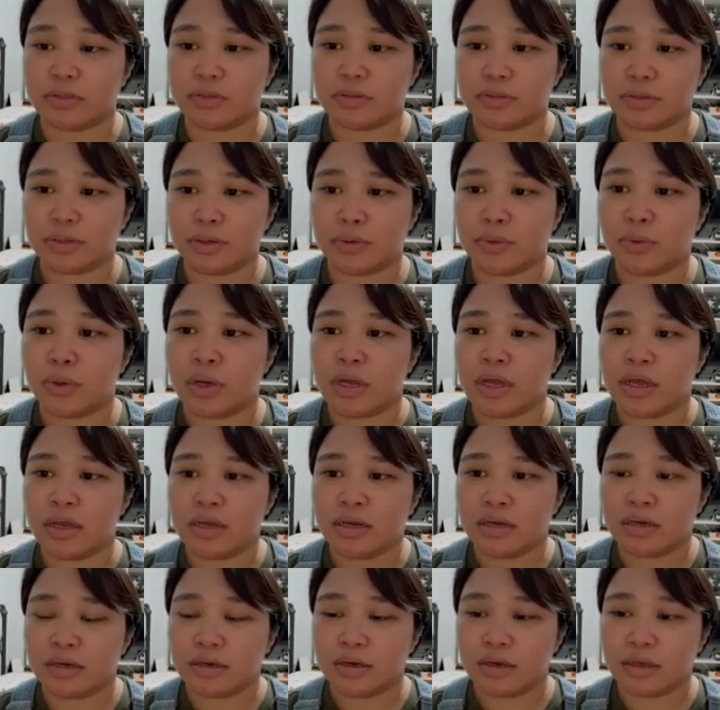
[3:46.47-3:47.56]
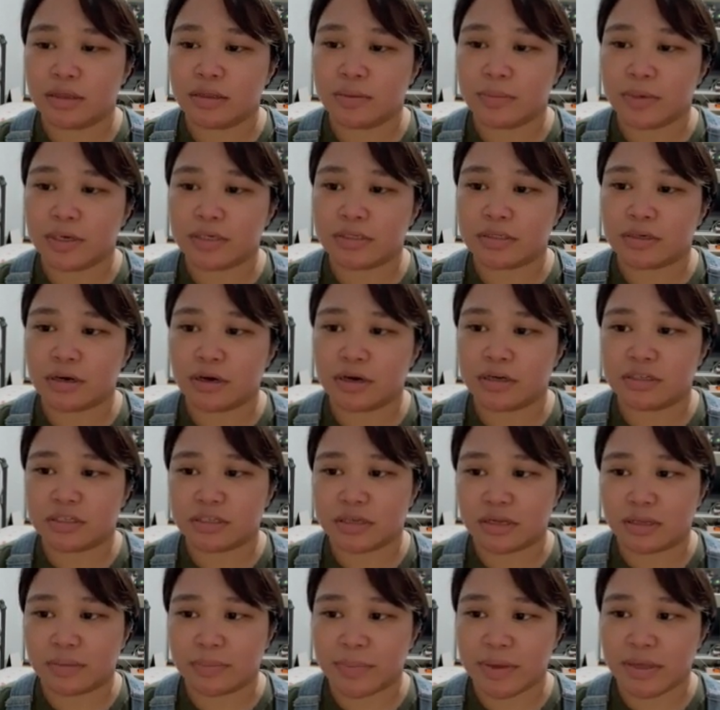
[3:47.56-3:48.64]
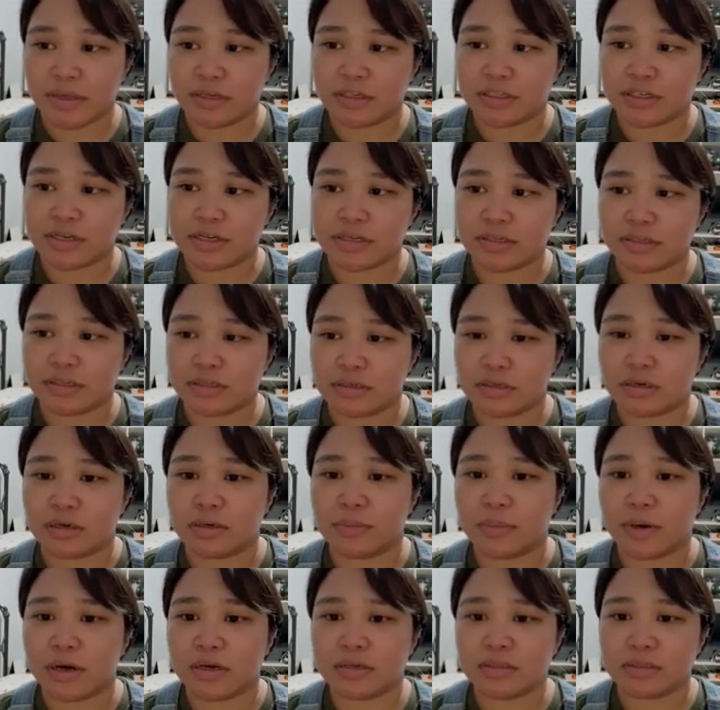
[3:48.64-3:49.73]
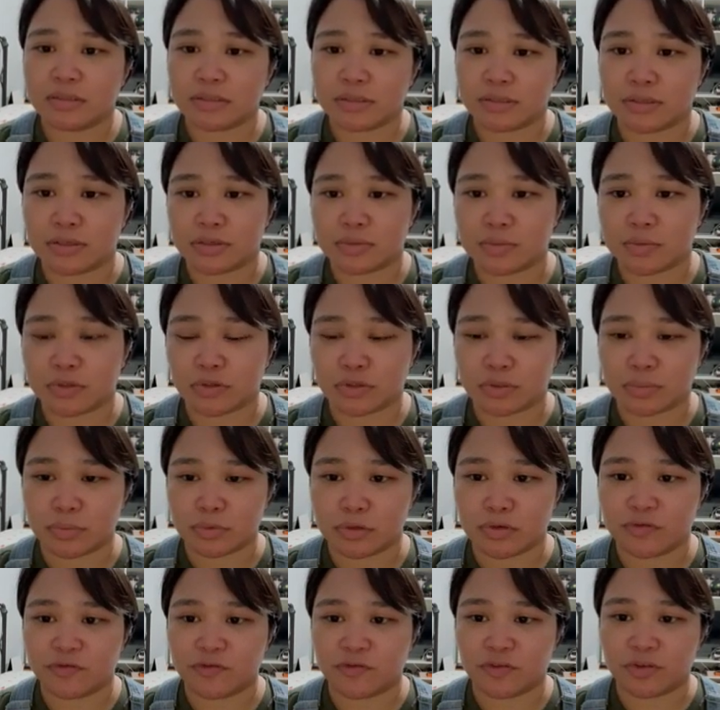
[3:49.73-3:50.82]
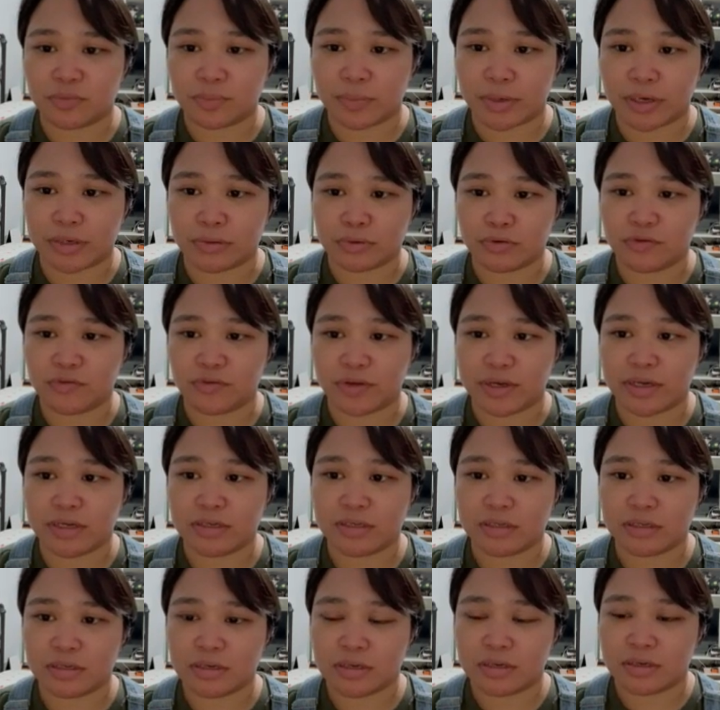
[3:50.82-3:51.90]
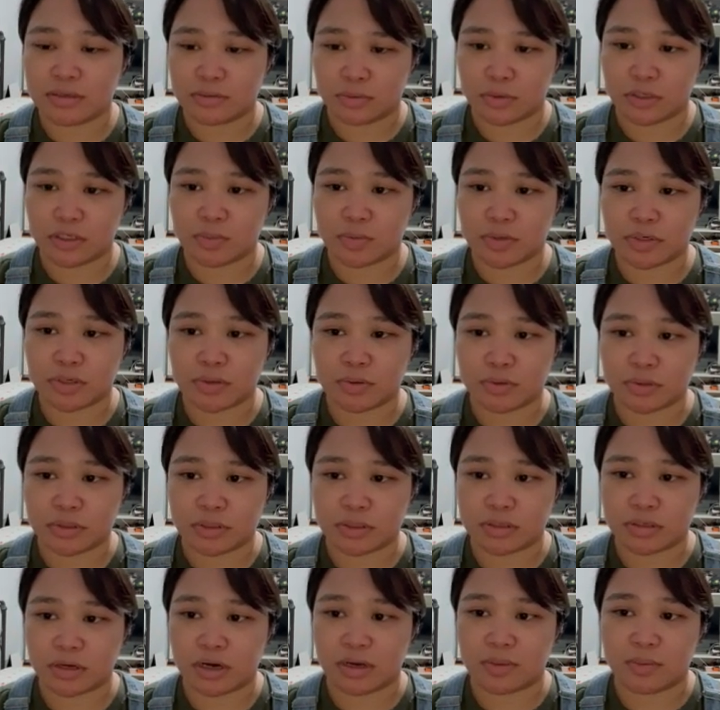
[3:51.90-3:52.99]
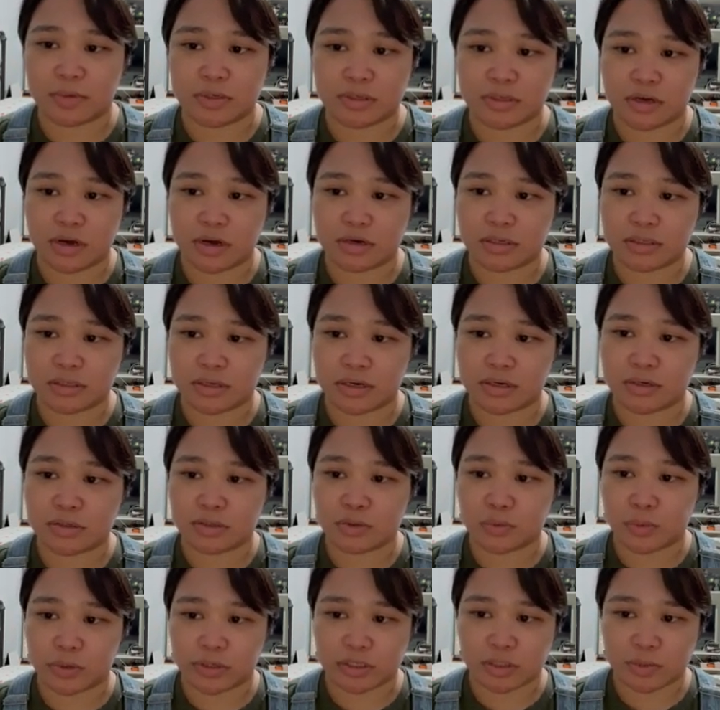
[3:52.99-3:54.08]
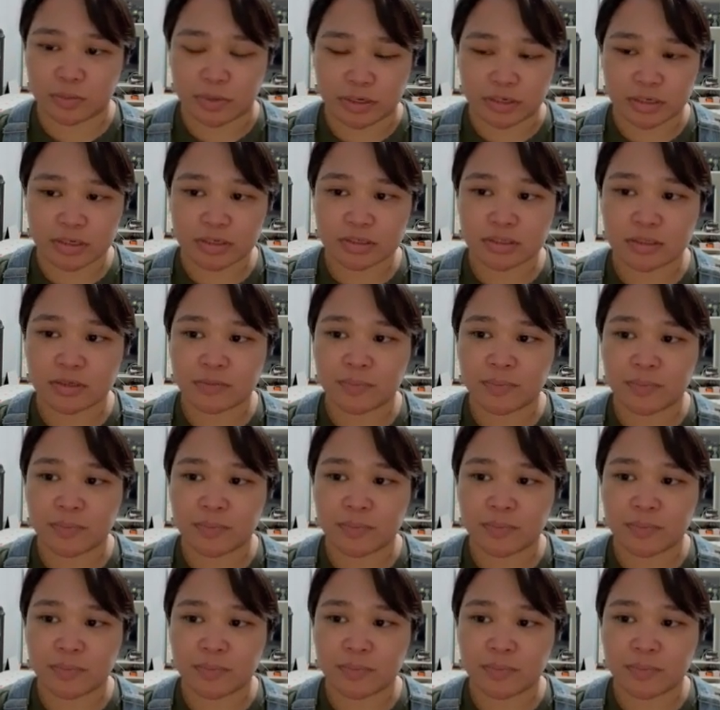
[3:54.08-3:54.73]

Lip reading: So in the mitochondrial matrix, a carboxyl group is removed from pyruvate, which produces carbon dioxide as a waste product,